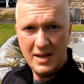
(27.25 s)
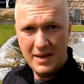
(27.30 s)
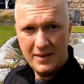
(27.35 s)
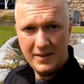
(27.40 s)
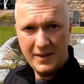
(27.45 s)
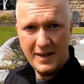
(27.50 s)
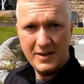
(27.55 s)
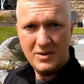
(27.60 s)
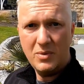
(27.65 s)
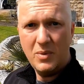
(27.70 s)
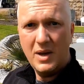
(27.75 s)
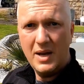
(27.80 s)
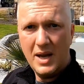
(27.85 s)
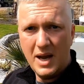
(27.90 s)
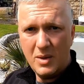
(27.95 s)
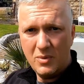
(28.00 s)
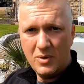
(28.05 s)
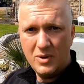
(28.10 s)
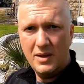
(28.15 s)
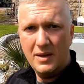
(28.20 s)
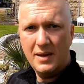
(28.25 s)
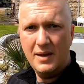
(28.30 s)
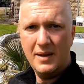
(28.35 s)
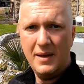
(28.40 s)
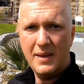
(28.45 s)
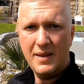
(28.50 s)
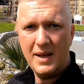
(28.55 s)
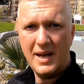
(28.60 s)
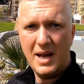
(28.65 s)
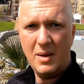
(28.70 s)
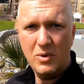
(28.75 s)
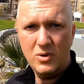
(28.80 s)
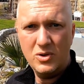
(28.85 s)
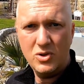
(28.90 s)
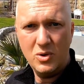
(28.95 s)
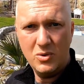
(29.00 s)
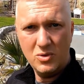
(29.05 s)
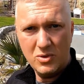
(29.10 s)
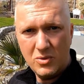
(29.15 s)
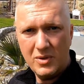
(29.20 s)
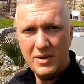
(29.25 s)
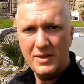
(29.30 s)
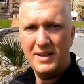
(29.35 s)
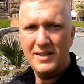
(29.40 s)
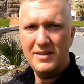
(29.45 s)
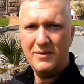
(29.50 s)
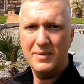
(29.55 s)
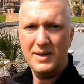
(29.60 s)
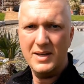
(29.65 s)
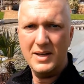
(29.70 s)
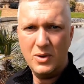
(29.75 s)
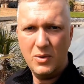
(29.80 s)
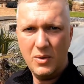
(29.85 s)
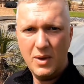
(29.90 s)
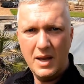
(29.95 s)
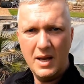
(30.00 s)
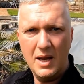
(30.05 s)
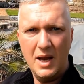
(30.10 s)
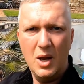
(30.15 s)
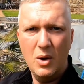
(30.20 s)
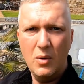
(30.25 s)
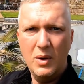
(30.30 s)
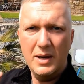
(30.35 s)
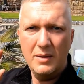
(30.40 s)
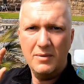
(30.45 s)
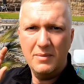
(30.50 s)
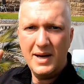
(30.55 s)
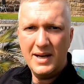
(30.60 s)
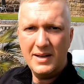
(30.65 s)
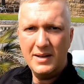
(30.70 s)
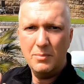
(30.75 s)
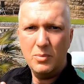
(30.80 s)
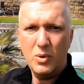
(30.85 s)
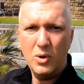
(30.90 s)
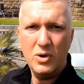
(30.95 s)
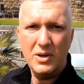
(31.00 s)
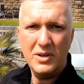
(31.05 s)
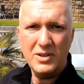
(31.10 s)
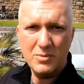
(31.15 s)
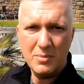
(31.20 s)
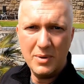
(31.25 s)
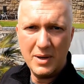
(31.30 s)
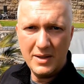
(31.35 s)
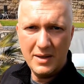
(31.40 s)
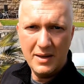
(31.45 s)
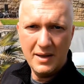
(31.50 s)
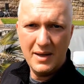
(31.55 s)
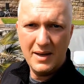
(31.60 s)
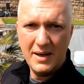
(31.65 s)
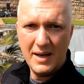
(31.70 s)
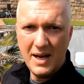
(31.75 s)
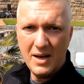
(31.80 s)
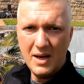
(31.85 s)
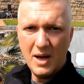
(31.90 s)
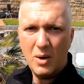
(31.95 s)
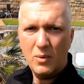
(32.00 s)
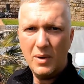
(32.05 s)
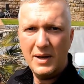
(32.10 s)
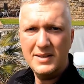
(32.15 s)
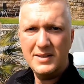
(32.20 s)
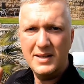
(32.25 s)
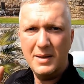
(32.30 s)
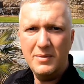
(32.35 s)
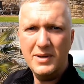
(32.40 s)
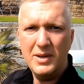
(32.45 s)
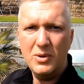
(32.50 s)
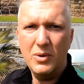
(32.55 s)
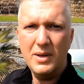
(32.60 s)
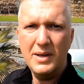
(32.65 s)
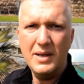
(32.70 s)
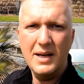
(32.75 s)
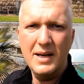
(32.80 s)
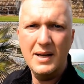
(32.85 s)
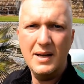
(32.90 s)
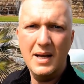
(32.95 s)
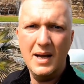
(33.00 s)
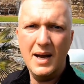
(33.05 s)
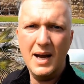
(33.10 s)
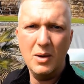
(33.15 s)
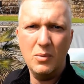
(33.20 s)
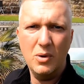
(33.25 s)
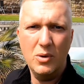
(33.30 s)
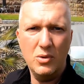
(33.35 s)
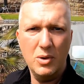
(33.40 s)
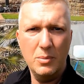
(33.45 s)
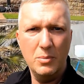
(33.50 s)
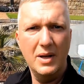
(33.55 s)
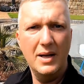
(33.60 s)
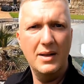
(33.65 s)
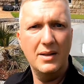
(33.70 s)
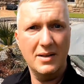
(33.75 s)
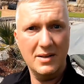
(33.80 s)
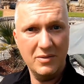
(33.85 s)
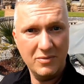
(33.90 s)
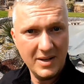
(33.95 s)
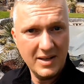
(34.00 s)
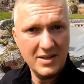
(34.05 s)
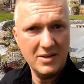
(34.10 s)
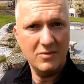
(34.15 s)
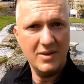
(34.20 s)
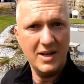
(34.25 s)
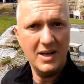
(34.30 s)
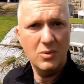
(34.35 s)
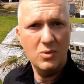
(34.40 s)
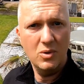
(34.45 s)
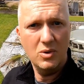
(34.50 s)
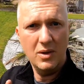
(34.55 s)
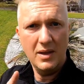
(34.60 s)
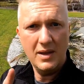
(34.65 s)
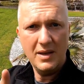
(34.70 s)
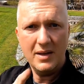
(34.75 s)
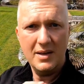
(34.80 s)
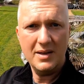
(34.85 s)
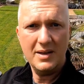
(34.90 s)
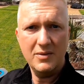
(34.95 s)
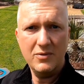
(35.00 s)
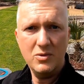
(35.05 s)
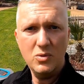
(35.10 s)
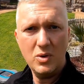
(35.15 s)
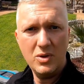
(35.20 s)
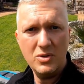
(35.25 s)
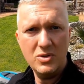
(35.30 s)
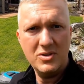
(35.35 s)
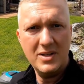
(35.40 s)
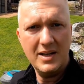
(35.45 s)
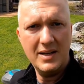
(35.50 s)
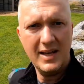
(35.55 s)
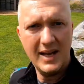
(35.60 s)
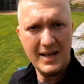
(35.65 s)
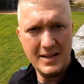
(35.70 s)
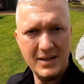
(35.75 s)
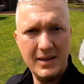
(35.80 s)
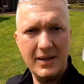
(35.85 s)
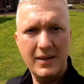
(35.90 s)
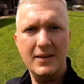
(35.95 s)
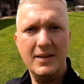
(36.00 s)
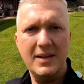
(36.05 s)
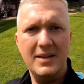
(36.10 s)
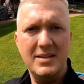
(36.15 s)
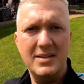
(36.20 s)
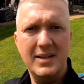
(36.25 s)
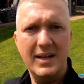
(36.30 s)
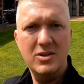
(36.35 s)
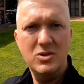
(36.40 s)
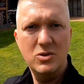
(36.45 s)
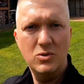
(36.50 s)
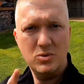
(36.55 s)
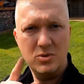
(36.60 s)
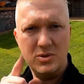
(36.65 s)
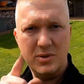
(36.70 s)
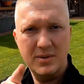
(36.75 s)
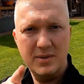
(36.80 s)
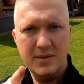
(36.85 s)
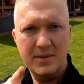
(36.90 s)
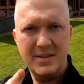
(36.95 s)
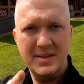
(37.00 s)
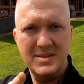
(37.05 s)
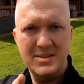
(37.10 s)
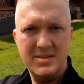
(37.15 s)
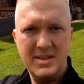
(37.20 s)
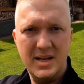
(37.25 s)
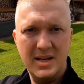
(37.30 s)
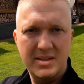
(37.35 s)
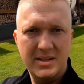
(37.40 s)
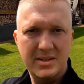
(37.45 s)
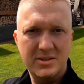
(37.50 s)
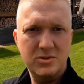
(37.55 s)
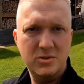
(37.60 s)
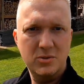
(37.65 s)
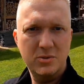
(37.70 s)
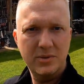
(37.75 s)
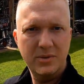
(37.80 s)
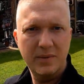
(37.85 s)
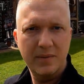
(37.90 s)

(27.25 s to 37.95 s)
That's why I will I will show you in this video how I find the broken spot and how I subsequently I will repair the defective cable. If you want to see that, then stay tuned. It's starting soon.